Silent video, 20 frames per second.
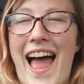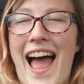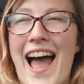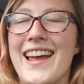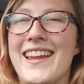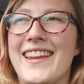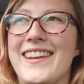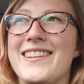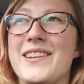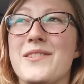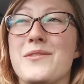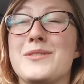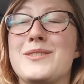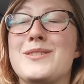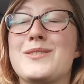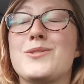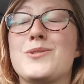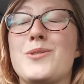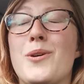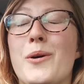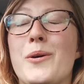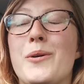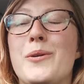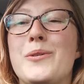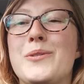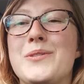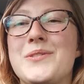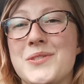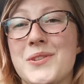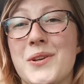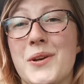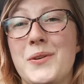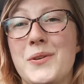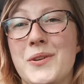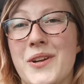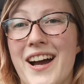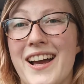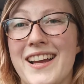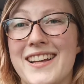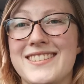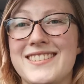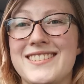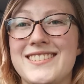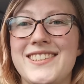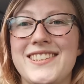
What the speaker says: and it was so nice